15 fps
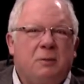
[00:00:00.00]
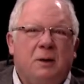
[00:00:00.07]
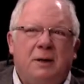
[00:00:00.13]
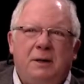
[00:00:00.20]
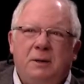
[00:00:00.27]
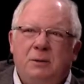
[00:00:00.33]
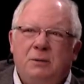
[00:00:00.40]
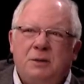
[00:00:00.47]
where
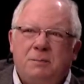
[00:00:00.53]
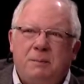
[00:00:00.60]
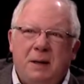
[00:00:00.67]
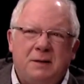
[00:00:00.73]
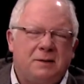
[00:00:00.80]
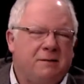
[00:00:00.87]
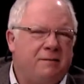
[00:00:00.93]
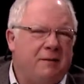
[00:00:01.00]
you
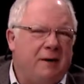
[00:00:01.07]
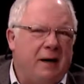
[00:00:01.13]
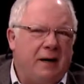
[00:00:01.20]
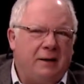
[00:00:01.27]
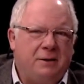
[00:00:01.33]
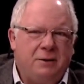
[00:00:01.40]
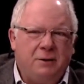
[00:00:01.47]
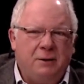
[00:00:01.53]
specify
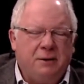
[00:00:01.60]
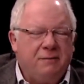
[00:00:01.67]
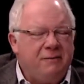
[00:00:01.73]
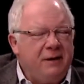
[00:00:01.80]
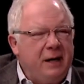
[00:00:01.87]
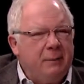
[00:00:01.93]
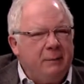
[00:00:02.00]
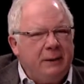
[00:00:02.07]
to your
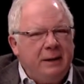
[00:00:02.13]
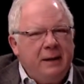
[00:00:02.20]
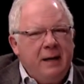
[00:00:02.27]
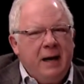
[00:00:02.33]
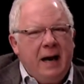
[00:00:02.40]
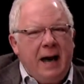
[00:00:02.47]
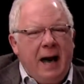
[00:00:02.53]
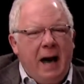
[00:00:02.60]
family
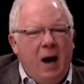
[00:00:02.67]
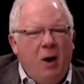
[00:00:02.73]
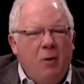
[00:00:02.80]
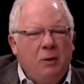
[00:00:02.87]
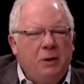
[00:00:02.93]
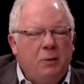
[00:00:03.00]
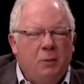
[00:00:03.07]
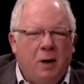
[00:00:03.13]
how
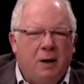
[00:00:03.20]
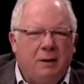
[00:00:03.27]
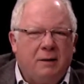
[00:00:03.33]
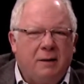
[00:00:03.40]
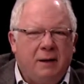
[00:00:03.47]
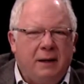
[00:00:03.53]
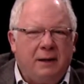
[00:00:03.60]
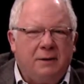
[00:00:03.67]
you want
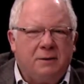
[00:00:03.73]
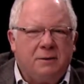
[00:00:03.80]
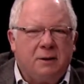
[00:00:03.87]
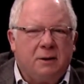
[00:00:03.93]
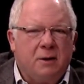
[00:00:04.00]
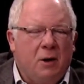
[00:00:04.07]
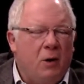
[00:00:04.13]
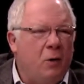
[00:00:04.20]
things to
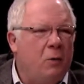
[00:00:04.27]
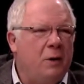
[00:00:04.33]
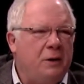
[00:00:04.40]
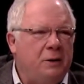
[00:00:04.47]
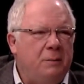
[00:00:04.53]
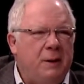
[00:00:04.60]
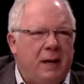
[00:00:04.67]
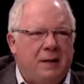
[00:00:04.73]
go when
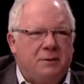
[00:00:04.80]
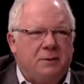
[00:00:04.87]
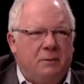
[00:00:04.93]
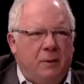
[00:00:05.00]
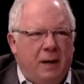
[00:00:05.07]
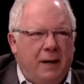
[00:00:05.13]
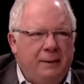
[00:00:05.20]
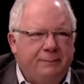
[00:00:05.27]
you pass
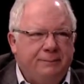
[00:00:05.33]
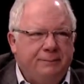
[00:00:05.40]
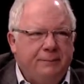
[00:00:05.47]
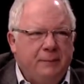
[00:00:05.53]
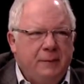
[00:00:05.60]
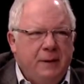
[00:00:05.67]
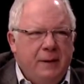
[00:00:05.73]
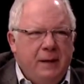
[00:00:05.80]
away.
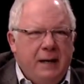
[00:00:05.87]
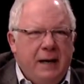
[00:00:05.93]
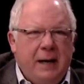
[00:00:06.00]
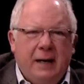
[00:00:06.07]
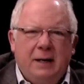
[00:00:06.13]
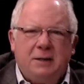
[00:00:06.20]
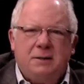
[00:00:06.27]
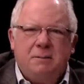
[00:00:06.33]

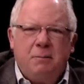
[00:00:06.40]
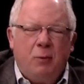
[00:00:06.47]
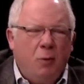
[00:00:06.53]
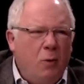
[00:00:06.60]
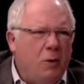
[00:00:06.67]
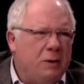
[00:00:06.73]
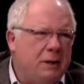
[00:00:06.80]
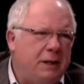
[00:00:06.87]
And it's
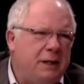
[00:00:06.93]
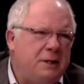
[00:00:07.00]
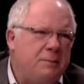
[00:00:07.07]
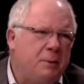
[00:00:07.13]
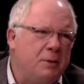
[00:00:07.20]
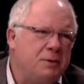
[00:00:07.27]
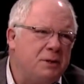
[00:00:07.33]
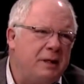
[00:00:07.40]
important that each
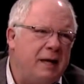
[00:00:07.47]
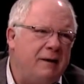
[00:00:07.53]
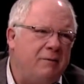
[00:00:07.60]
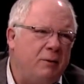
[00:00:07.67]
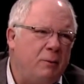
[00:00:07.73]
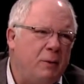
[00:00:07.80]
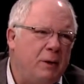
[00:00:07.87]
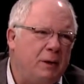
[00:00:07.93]
person have a
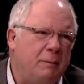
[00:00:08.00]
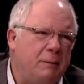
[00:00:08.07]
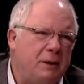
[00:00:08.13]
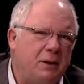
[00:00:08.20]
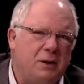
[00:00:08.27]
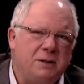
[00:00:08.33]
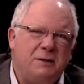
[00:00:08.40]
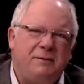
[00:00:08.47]
will,
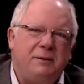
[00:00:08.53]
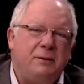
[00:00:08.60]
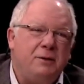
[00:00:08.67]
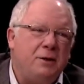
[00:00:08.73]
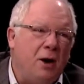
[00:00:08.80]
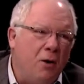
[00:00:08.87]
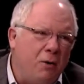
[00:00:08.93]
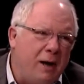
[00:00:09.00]
because if you
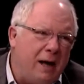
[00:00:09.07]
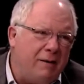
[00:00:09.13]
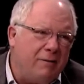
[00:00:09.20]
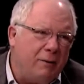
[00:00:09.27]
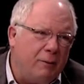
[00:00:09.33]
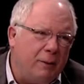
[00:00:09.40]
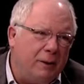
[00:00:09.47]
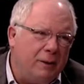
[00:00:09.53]
don't have a
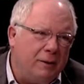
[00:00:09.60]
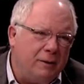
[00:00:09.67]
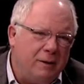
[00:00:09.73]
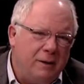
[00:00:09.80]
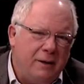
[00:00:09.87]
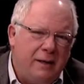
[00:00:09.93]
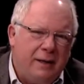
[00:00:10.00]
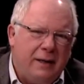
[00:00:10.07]
will,
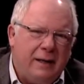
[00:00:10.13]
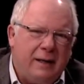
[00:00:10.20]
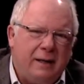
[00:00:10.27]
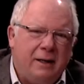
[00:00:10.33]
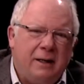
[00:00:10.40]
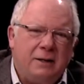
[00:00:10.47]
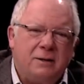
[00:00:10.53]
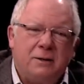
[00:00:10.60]

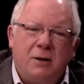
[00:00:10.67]
it